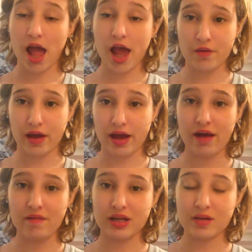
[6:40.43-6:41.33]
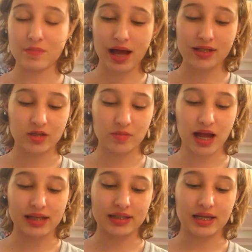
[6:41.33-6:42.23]
Anyway, I've been getting bags under
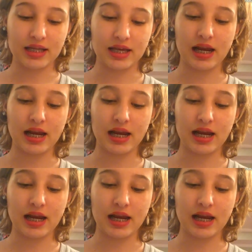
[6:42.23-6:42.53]
my eyes lately,